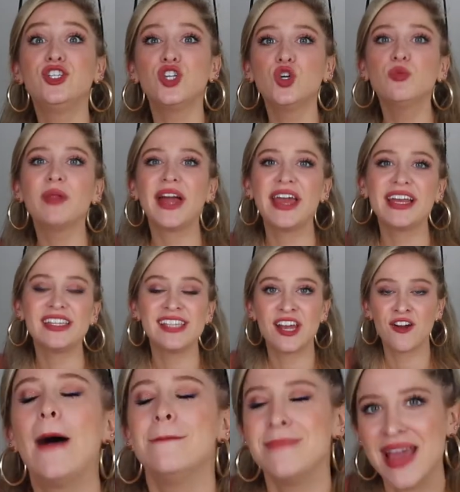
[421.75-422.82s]
two blankets that
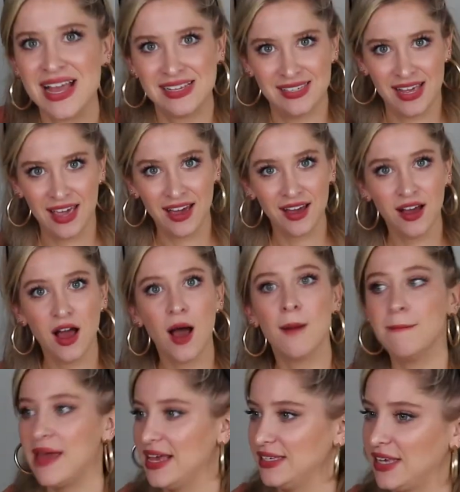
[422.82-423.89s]
are amazing,
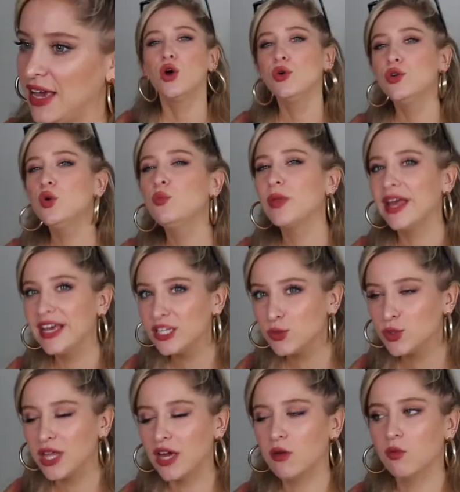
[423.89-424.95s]
amazing. Who knew blankets
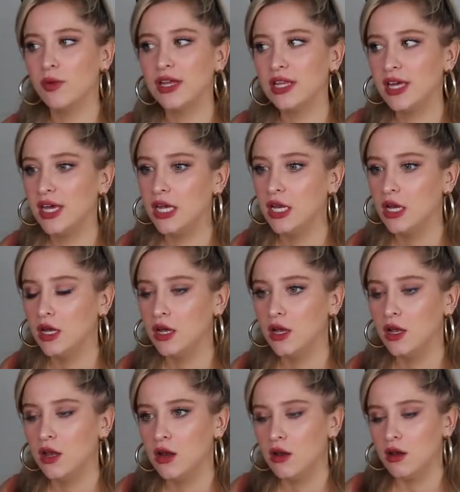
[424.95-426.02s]
would like really
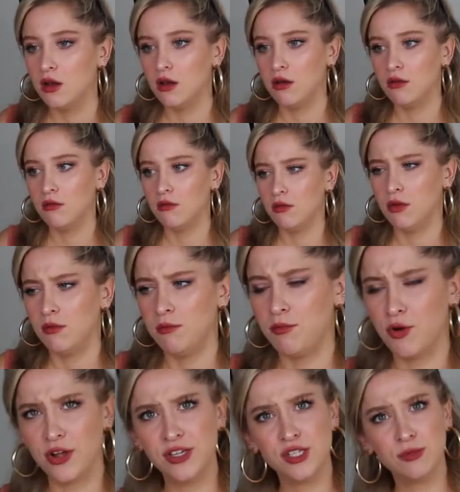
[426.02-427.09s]

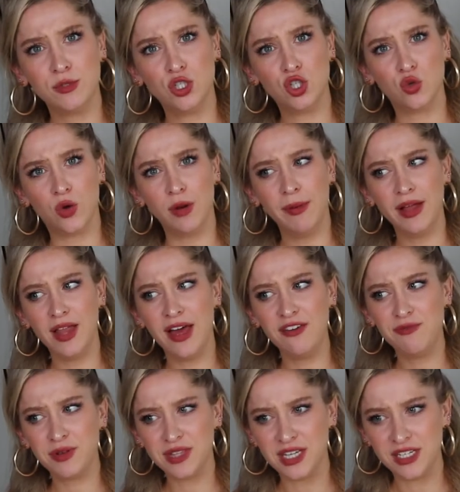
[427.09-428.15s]
bring so much joy to my
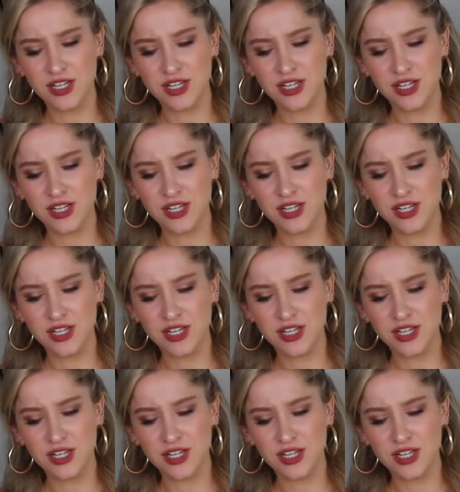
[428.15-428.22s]
life, but they